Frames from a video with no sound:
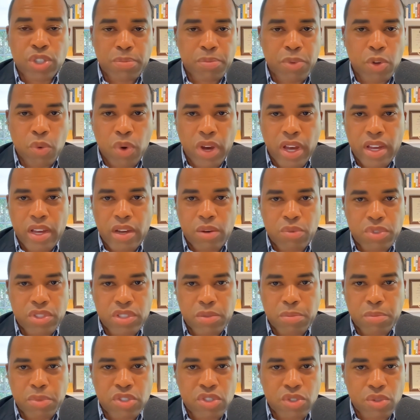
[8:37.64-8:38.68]
shipped away. I
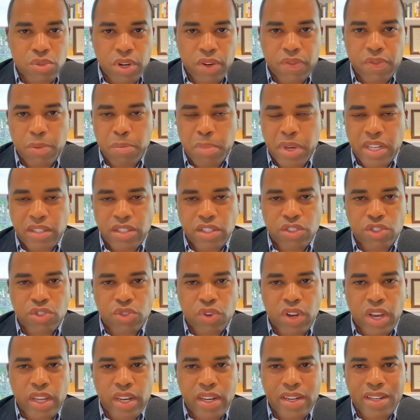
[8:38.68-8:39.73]
went to Missouri for basic
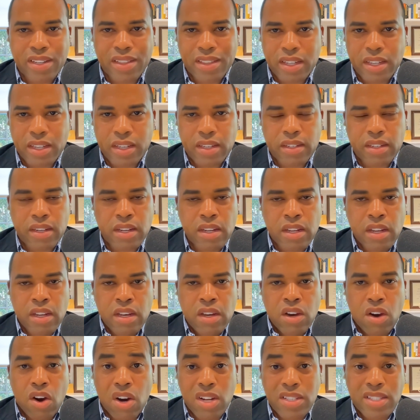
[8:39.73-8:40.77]
training, and then
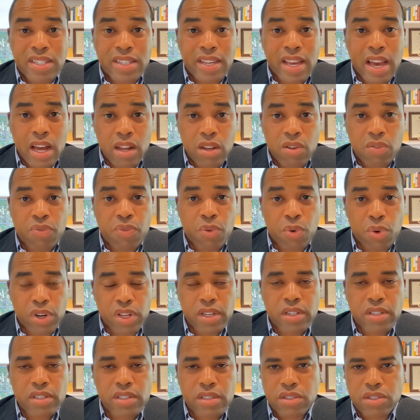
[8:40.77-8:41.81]
on to
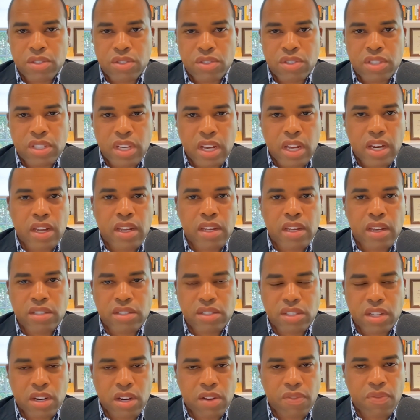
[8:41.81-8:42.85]
California to study
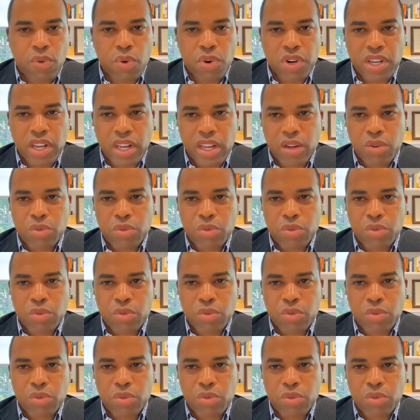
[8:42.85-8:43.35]
a foreign